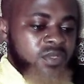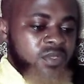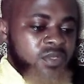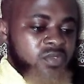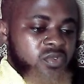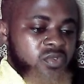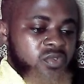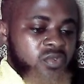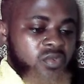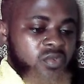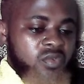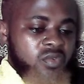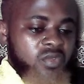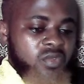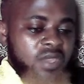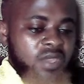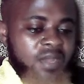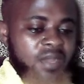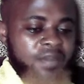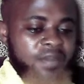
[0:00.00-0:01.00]
So you
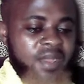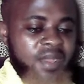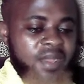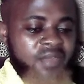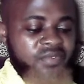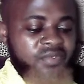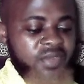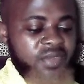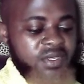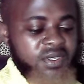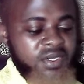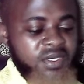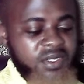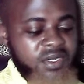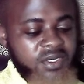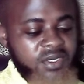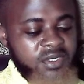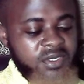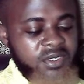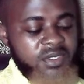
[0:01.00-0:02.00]
can paraphrase
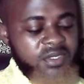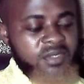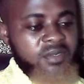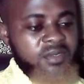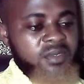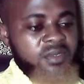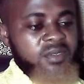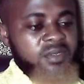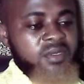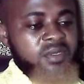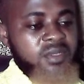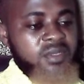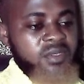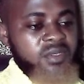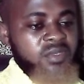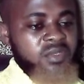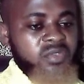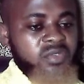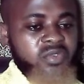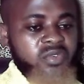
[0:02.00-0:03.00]
this.
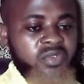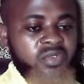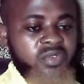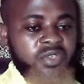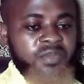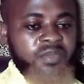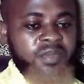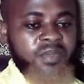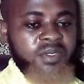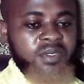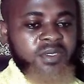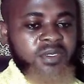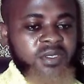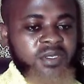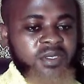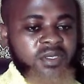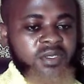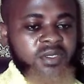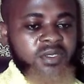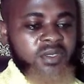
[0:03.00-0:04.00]
So just paste it
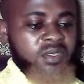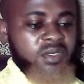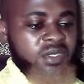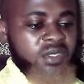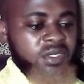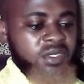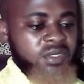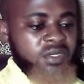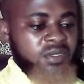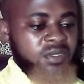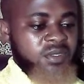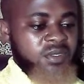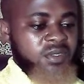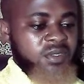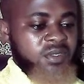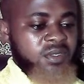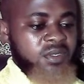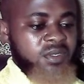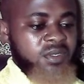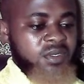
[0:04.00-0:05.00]
on the
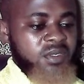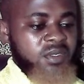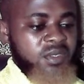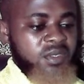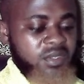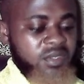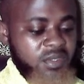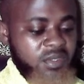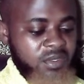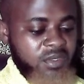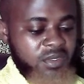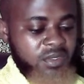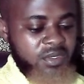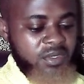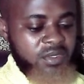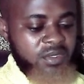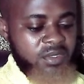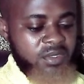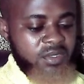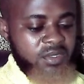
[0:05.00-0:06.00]
in
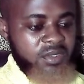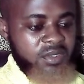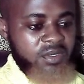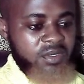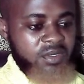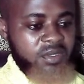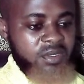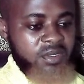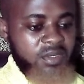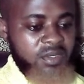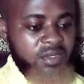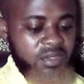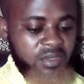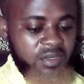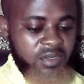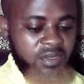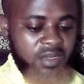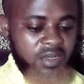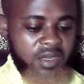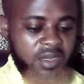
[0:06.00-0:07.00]
this
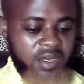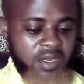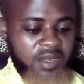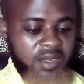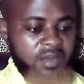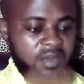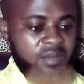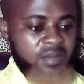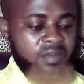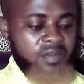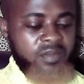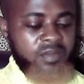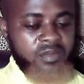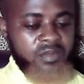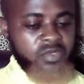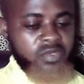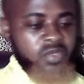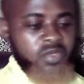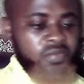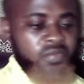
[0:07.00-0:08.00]
uh,
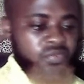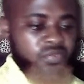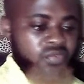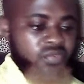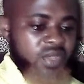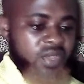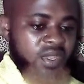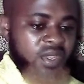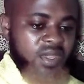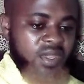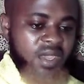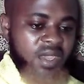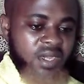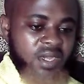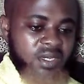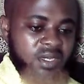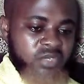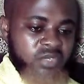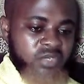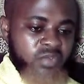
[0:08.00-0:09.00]
software and
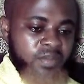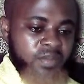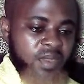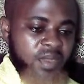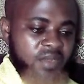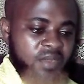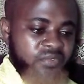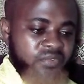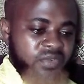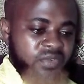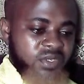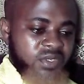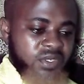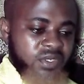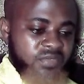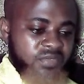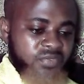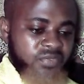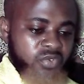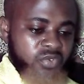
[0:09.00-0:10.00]
it will paraphrase it
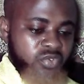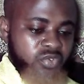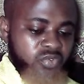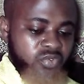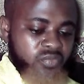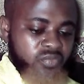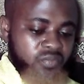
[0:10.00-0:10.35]
for you.